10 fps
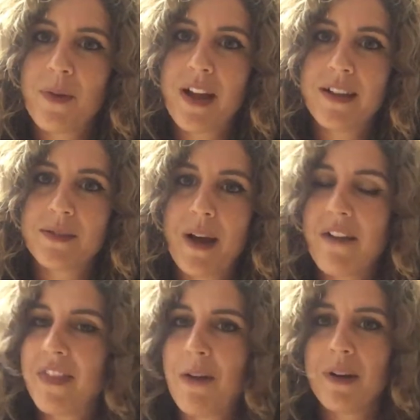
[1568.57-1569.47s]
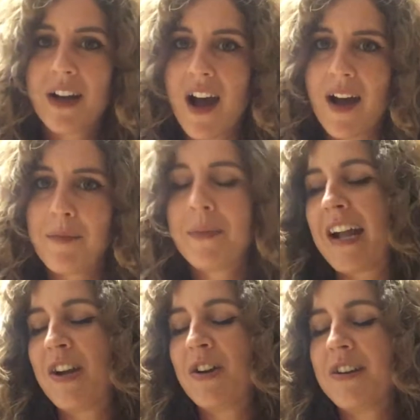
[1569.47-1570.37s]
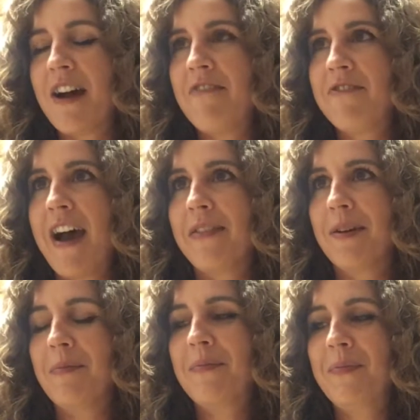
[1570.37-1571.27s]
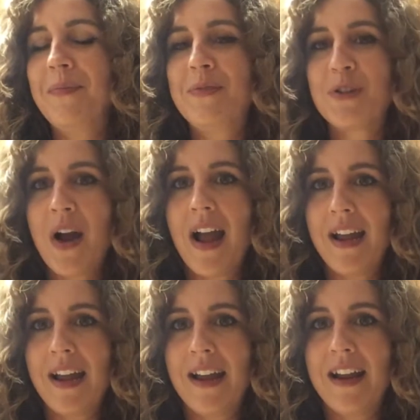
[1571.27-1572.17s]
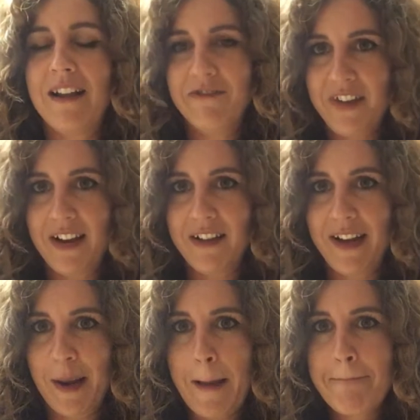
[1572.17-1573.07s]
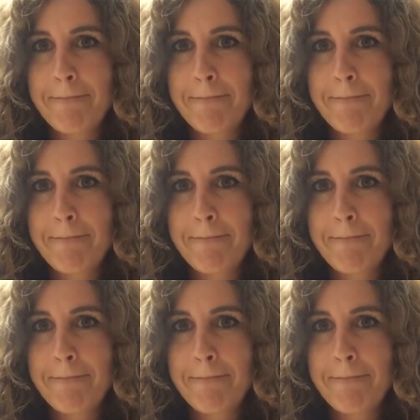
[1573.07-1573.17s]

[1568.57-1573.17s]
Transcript: his wife. They would come. I could not fathom trying it and failing.